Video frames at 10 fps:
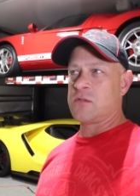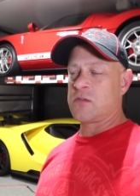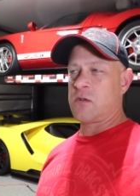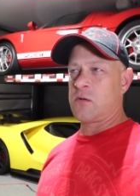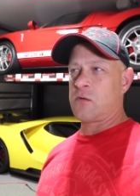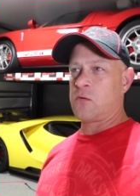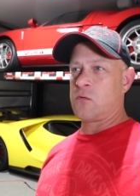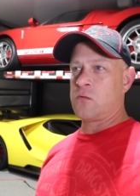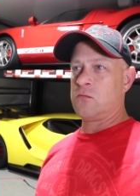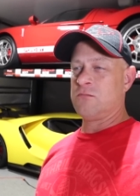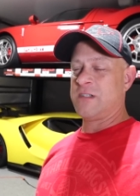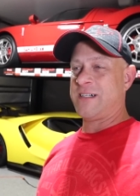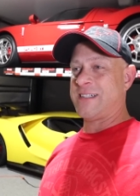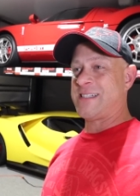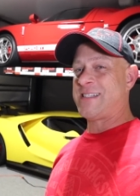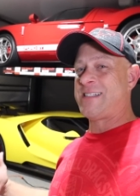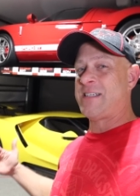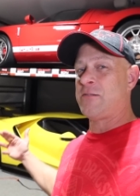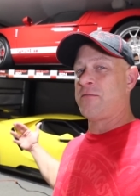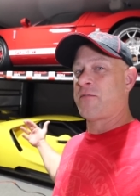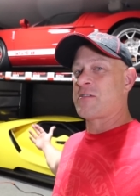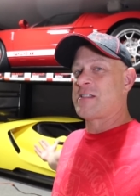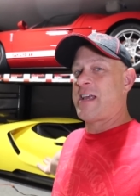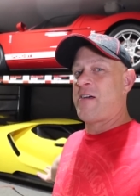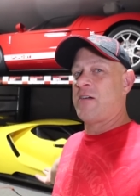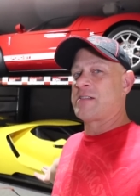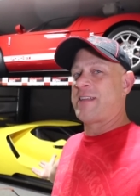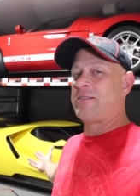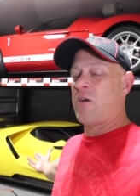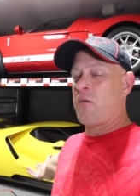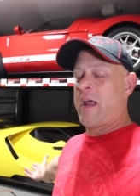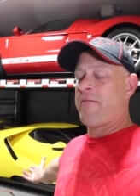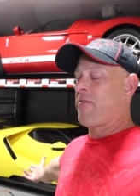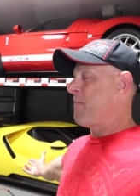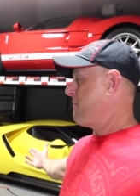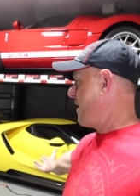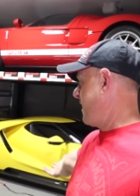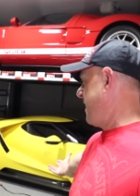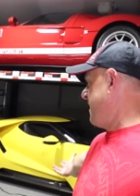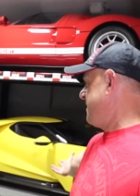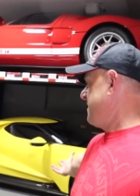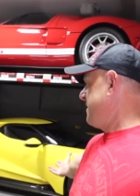So, well, it's still for sale because I don't have the money.